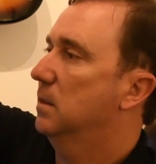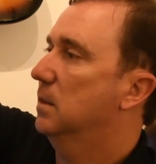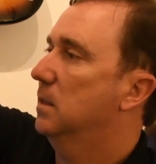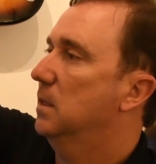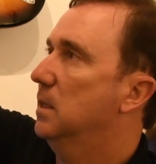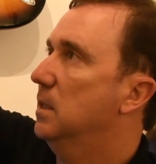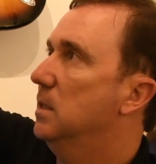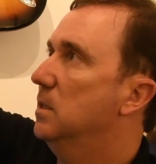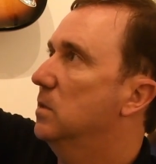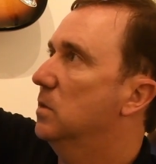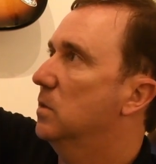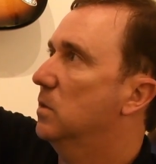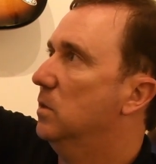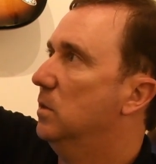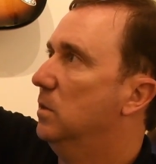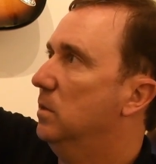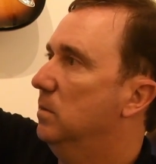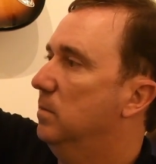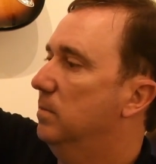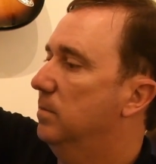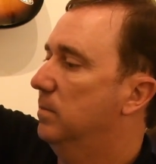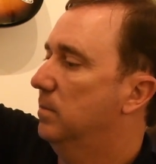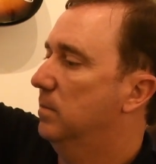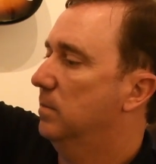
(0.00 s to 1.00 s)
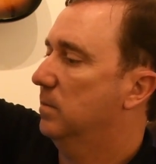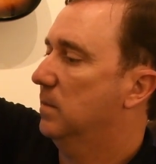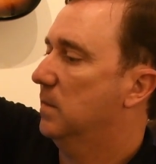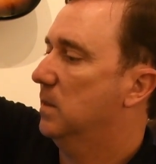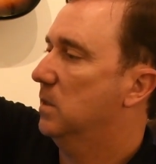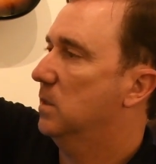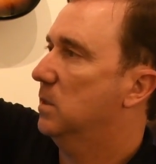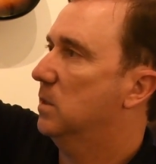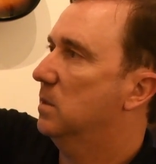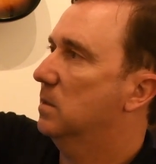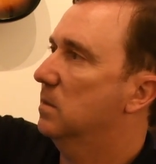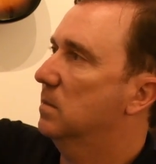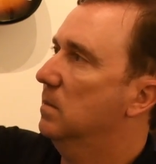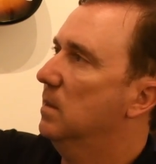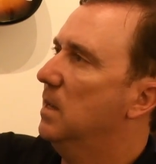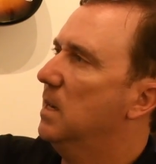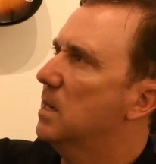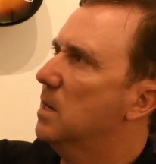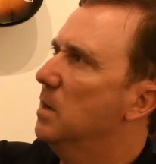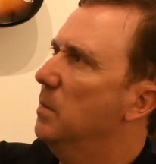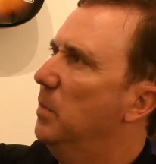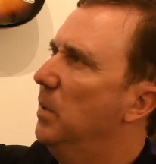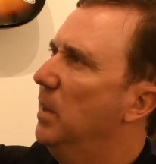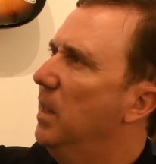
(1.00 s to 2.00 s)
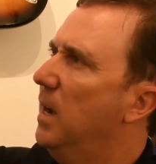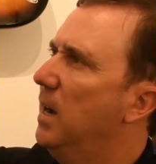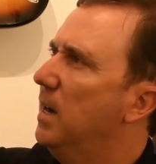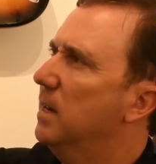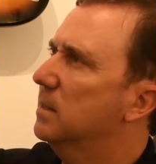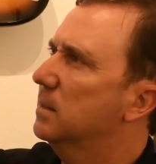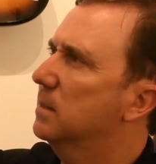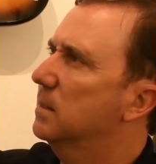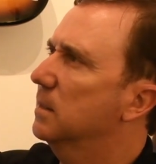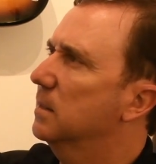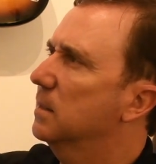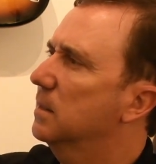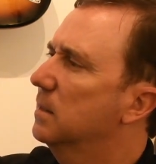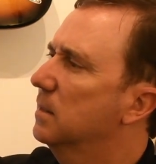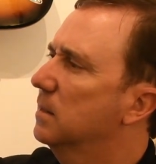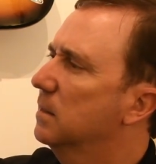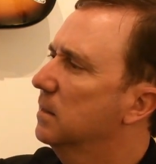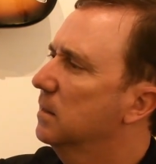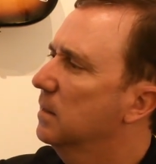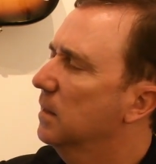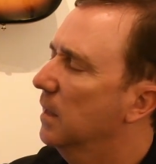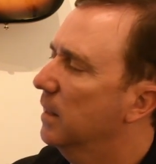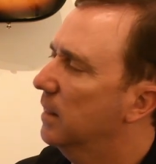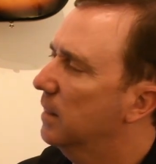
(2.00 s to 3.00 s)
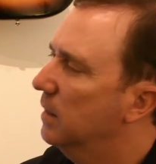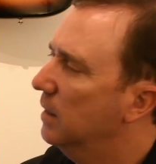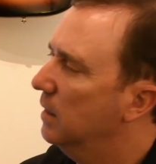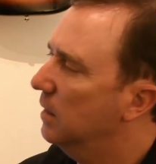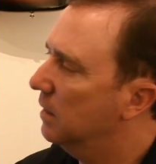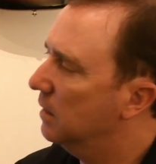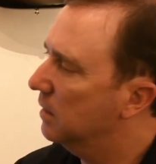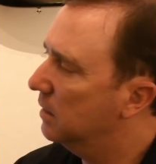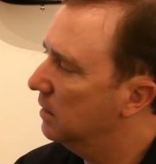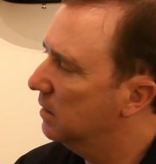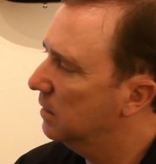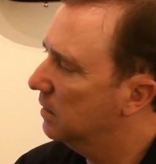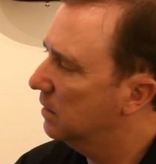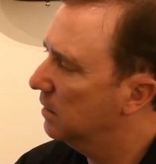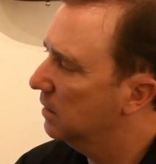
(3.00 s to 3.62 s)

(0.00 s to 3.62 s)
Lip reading: These are like a plastic, I think.